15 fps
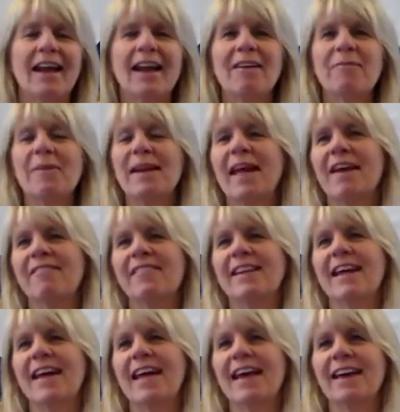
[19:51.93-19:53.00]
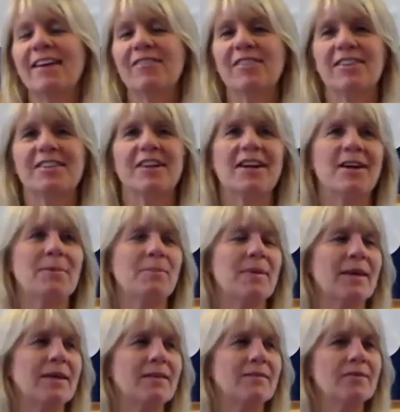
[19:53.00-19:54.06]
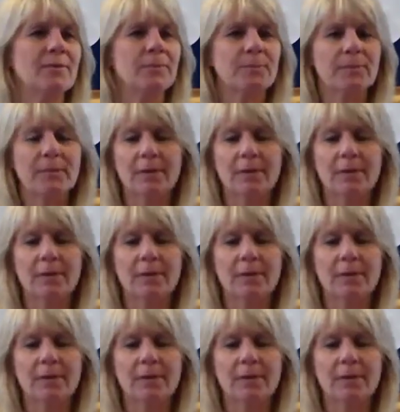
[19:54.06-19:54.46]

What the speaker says: And I've been having a heck of a time because